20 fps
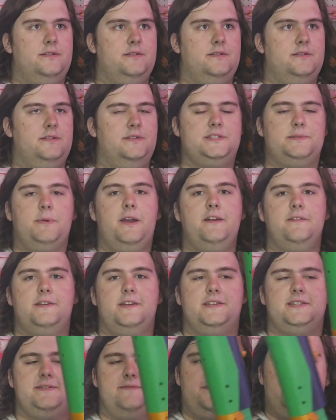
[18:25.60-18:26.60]
The Smiley
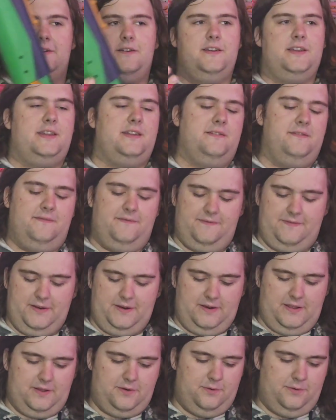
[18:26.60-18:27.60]
is a very,
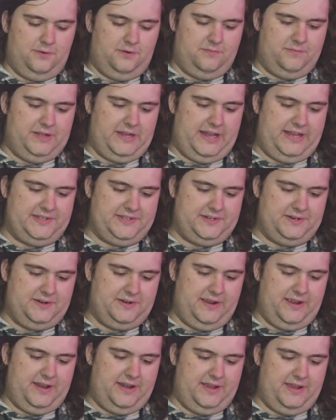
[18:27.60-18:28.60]
very cool blaster,
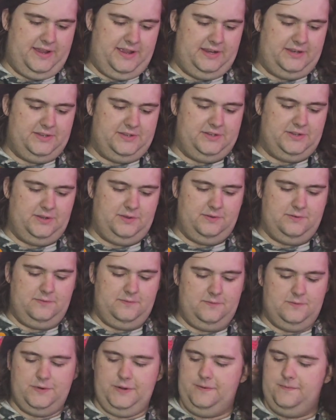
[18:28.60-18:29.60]
and I
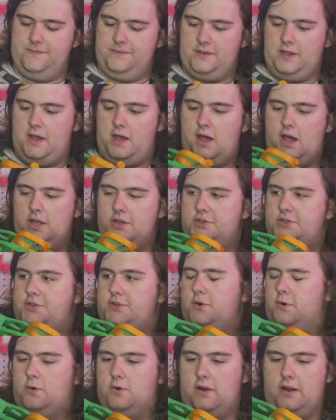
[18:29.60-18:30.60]
do
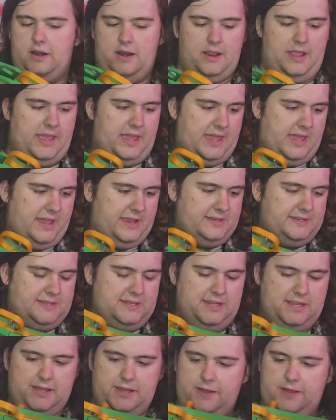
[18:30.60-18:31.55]
adore it.